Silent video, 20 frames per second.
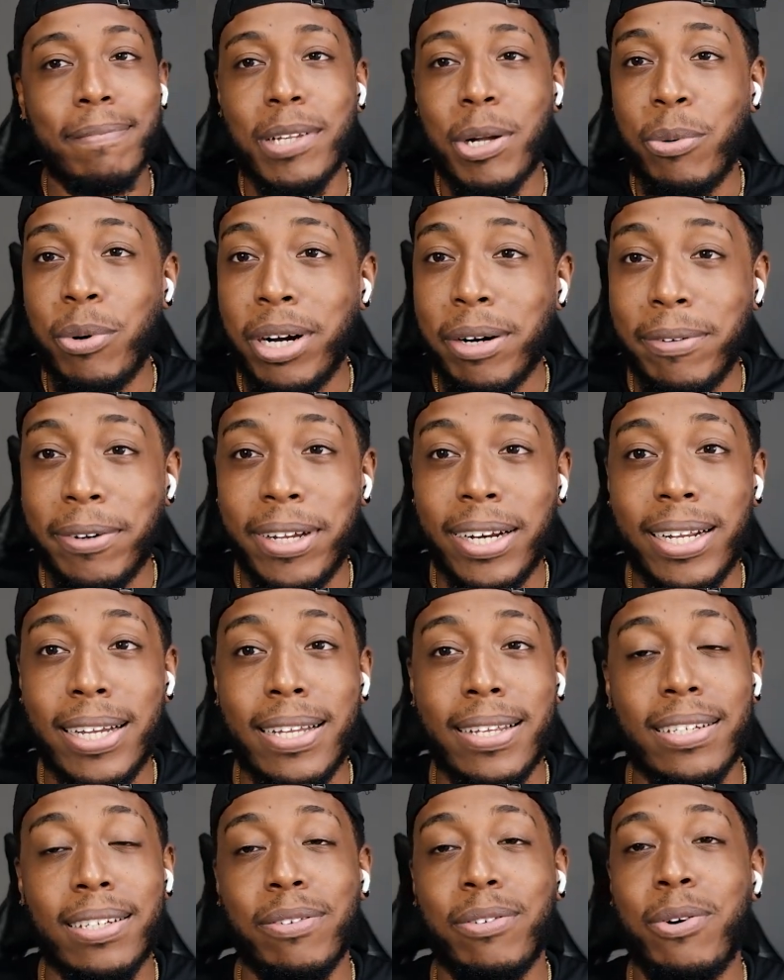whatever it
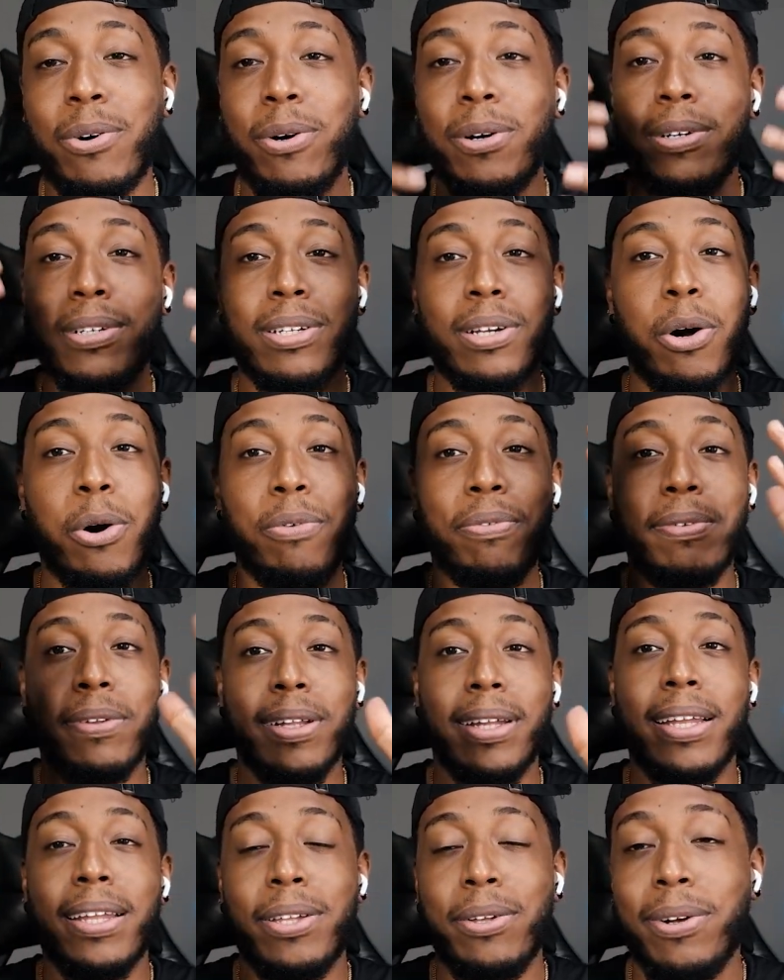is, of course,
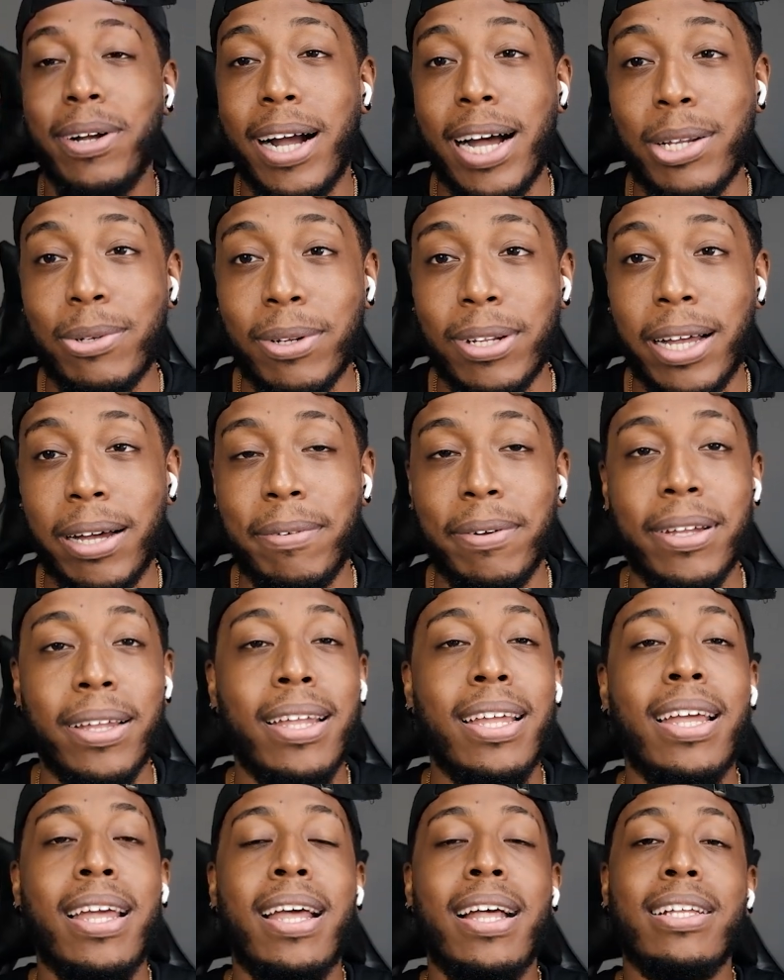hopefully you guys will love it.
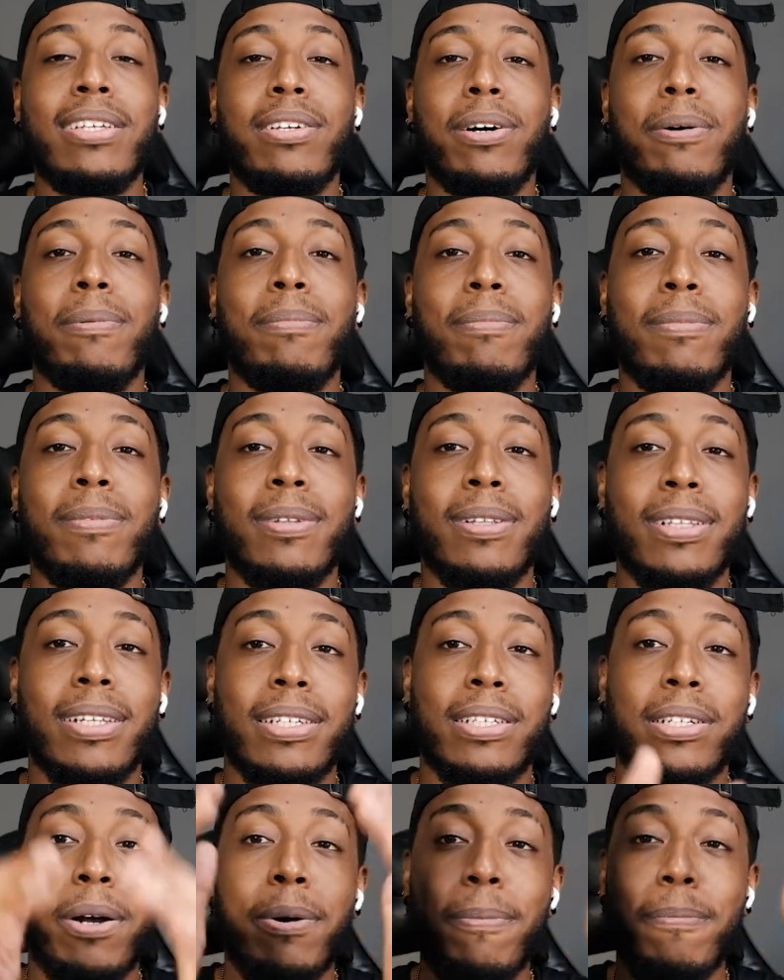So
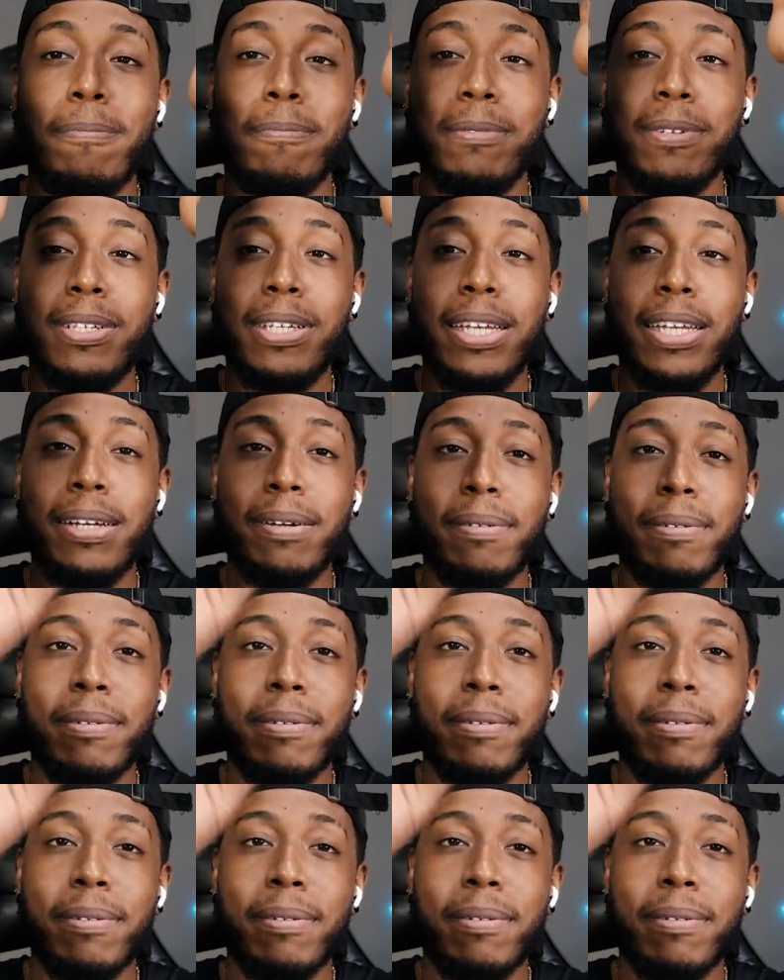let's go. See ya.